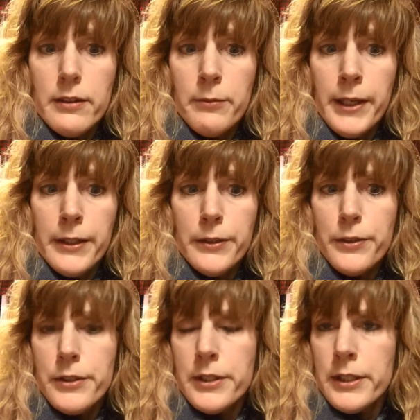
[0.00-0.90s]
been
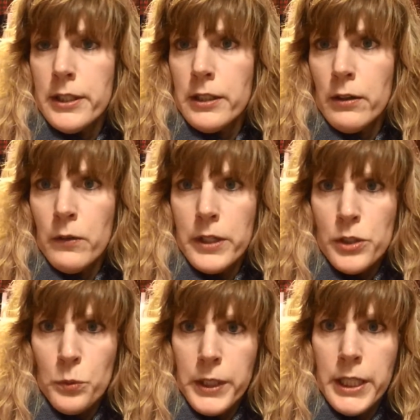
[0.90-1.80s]
interested in
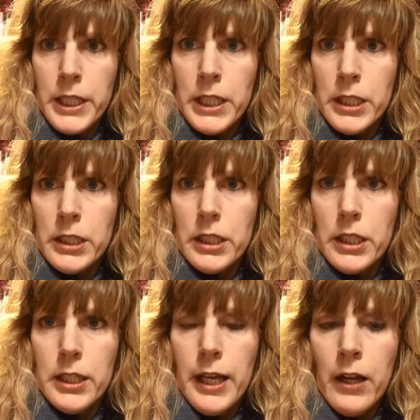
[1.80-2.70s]
always reading
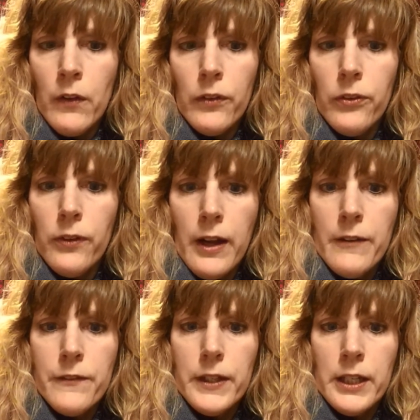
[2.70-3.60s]
and health
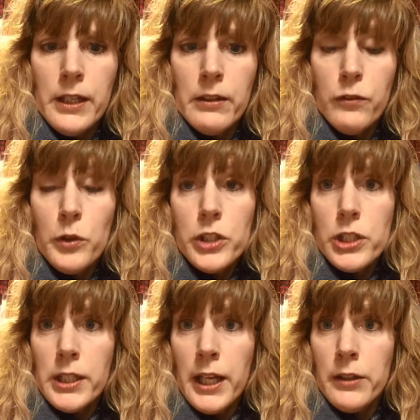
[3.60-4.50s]
stuff, and
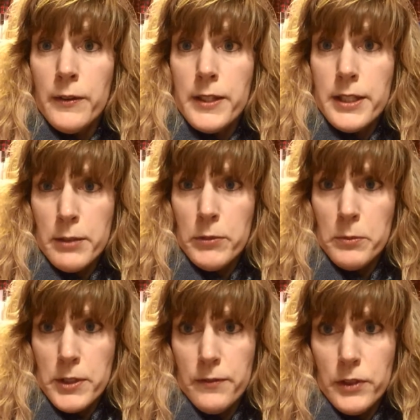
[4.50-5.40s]
fortunately I knew the
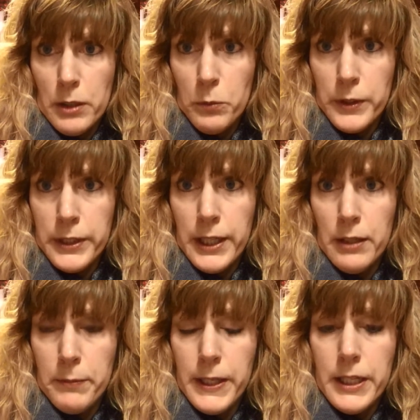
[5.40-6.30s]
symptoms of type 1
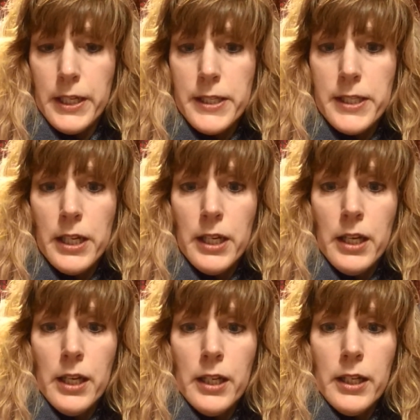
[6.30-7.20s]
diabetes.
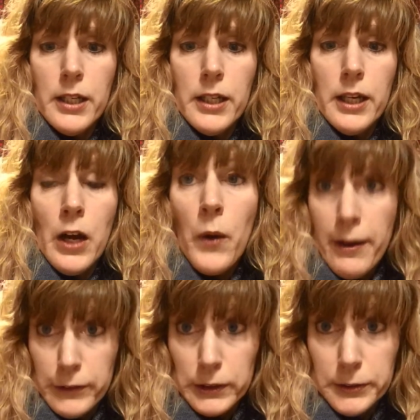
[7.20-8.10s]

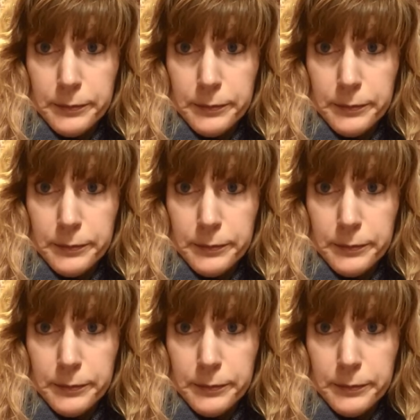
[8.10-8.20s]
However,